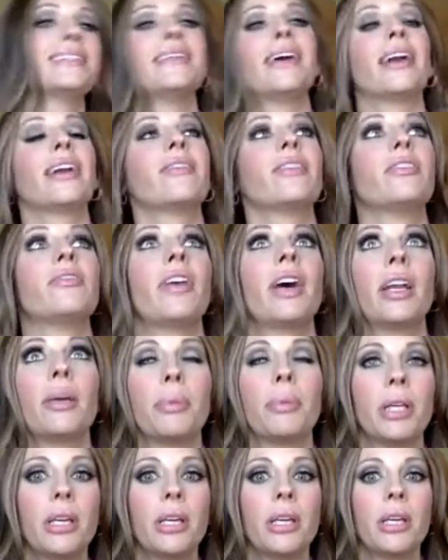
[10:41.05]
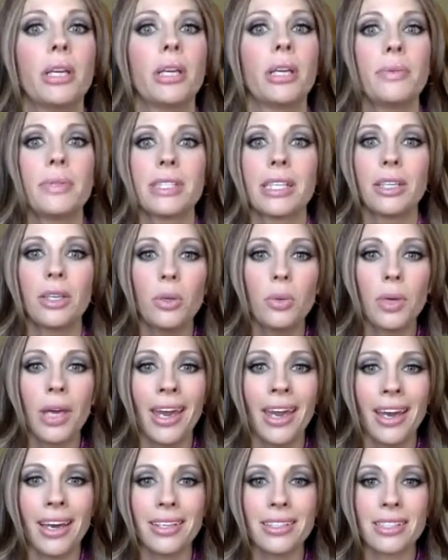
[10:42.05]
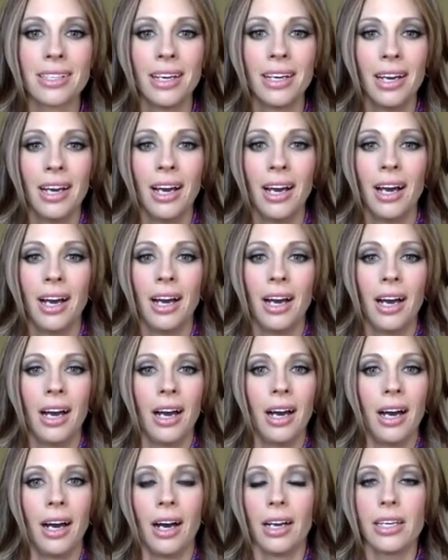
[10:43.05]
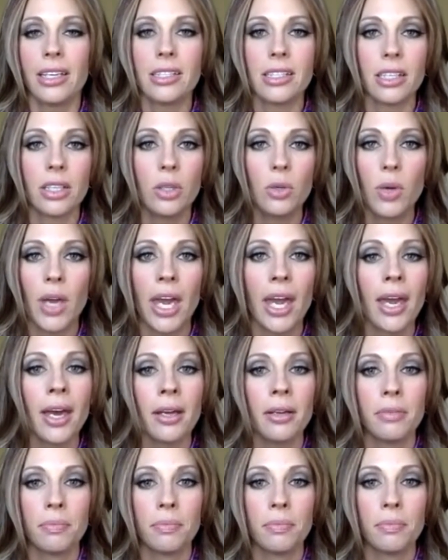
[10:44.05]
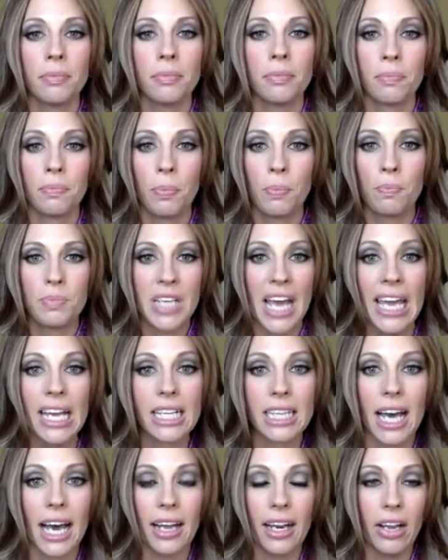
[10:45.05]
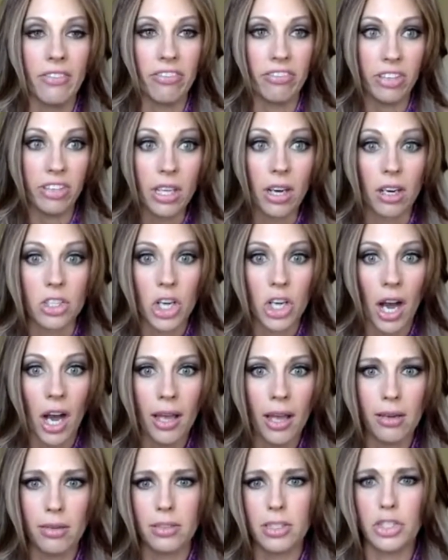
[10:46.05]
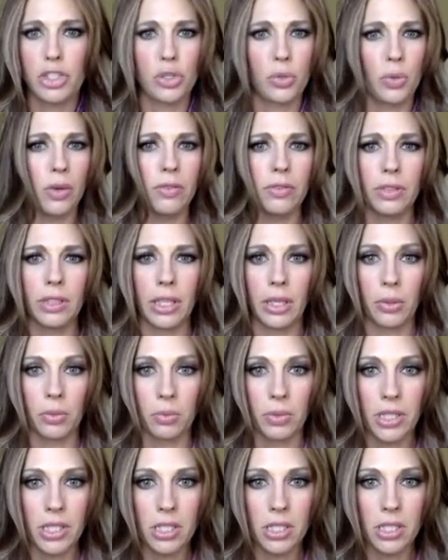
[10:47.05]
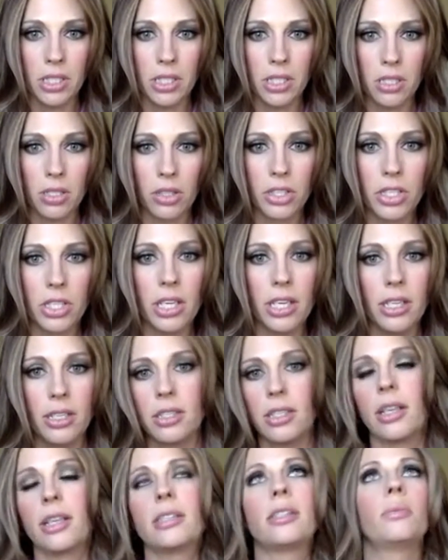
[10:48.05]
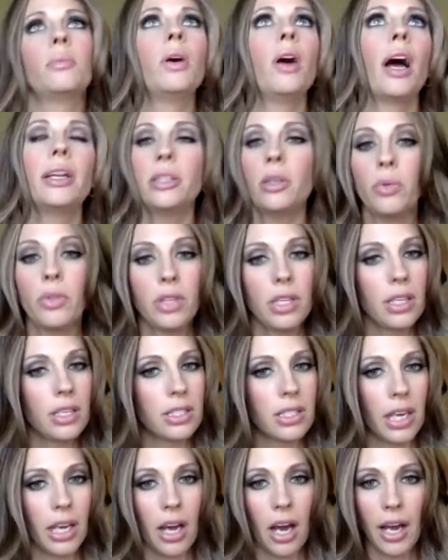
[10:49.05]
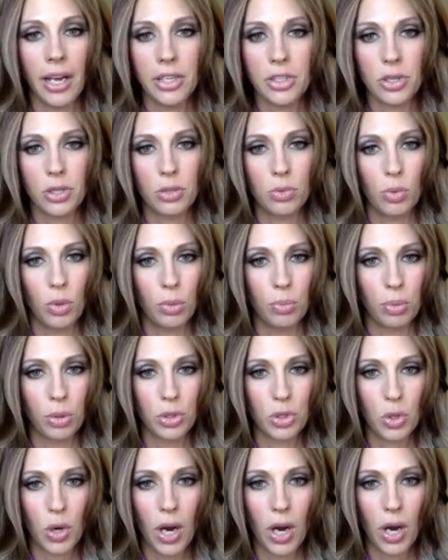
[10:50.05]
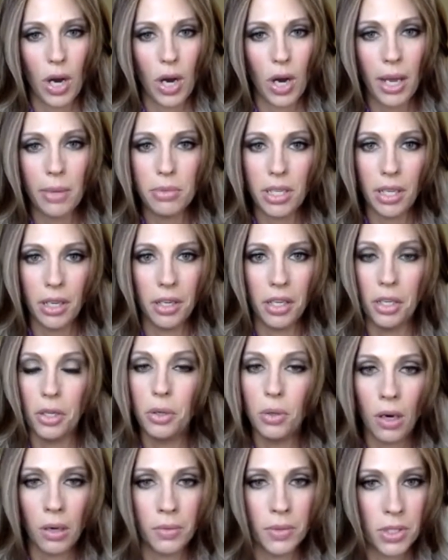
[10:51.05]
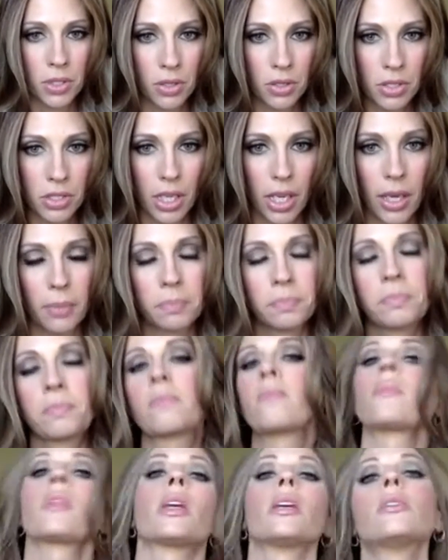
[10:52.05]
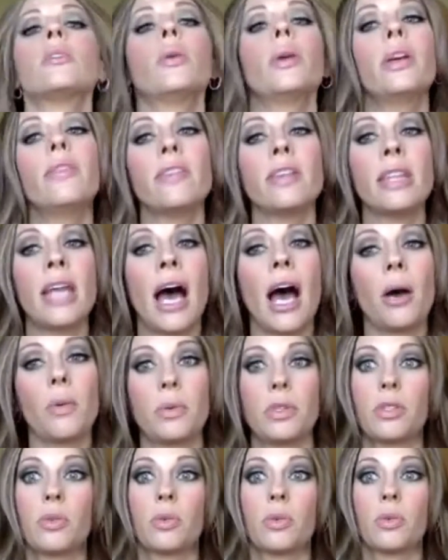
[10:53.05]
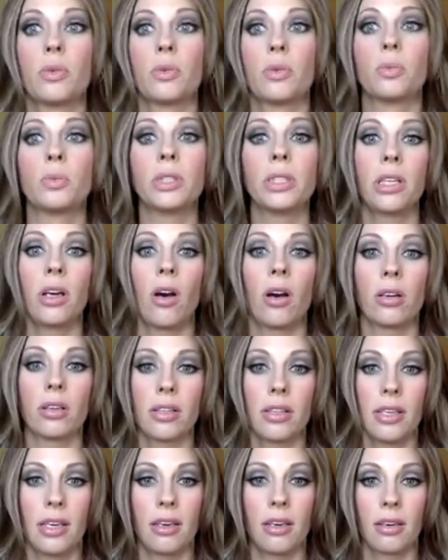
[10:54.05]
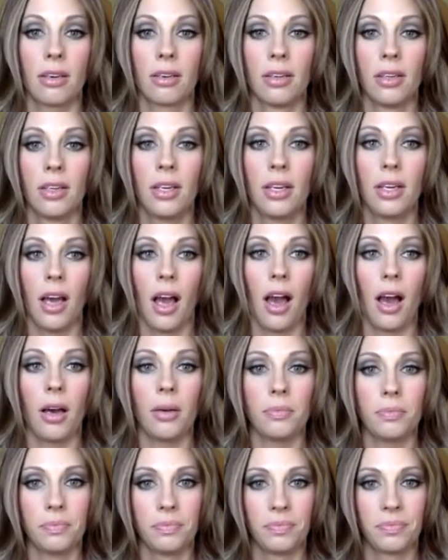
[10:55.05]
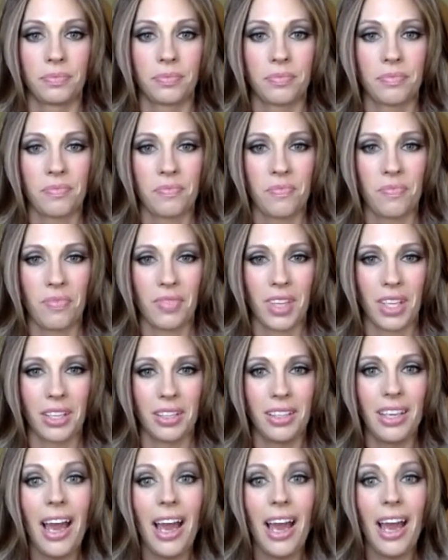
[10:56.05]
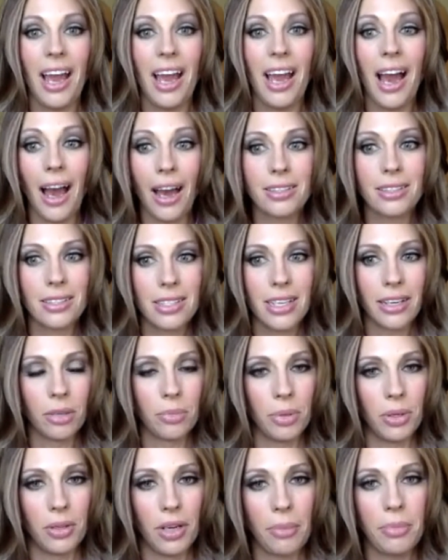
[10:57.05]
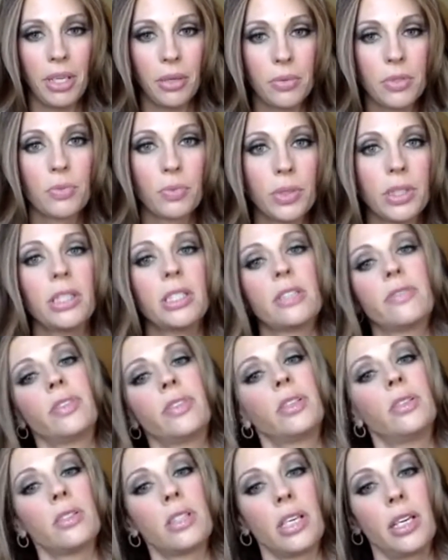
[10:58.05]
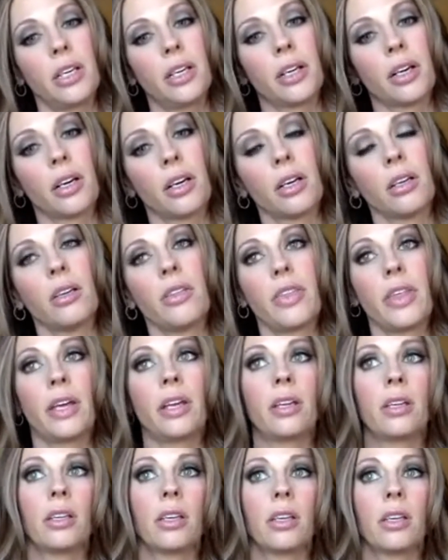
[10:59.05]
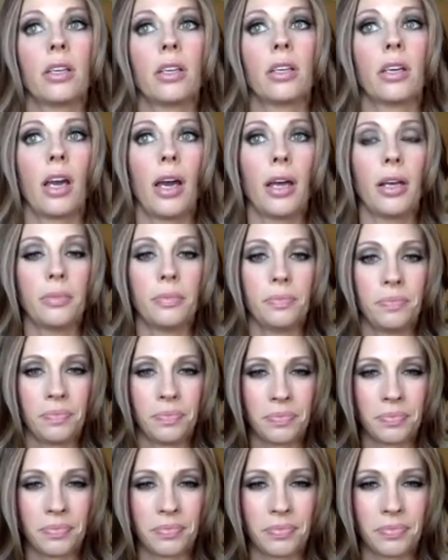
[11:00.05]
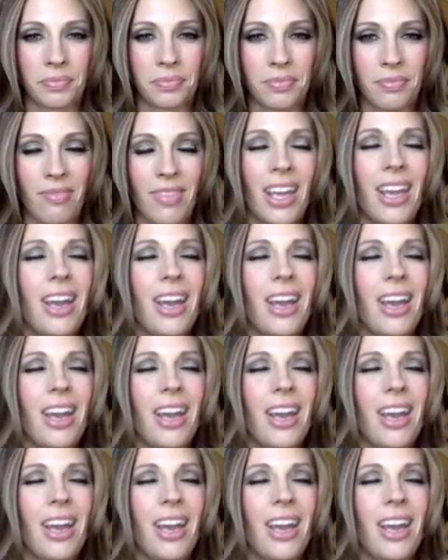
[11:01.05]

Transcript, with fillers: It's not even funny. But he was like, "You can't." He's like, "You can't take that and feed our child? Did you even like research this? And I said, Well, I don't think a psychiatrist would have prescribed it. He knew I was nursing. So even that was a really hard thing. That's hard to hear. Yeah, it's terrible. I mean, it was really difficult to hear. Did you beat that, him up, your husband?